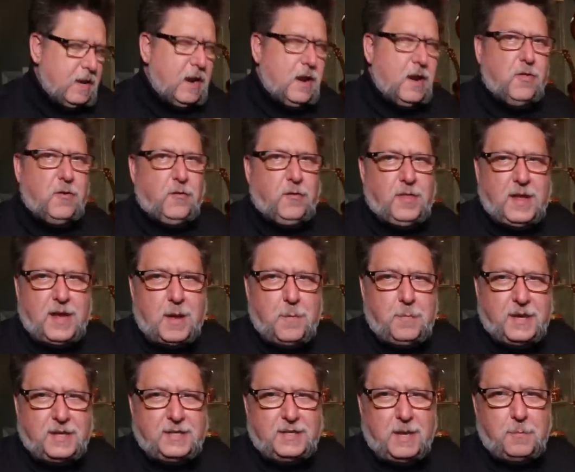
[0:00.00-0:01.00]
Another thing I
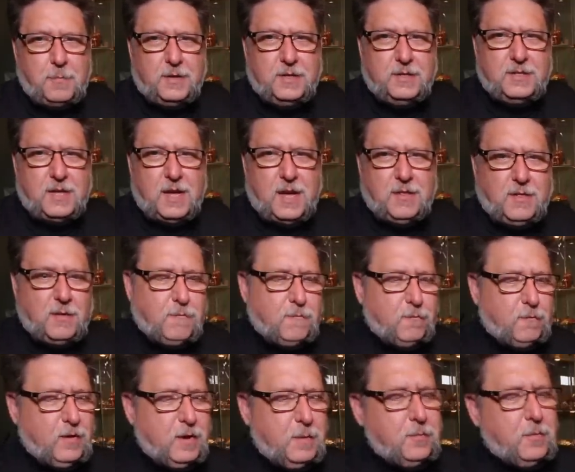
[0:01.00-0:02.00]
picked up is uh, the
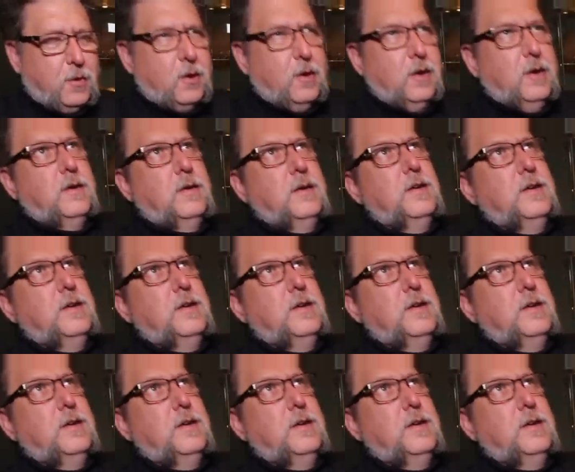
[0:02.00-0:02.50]
flipper.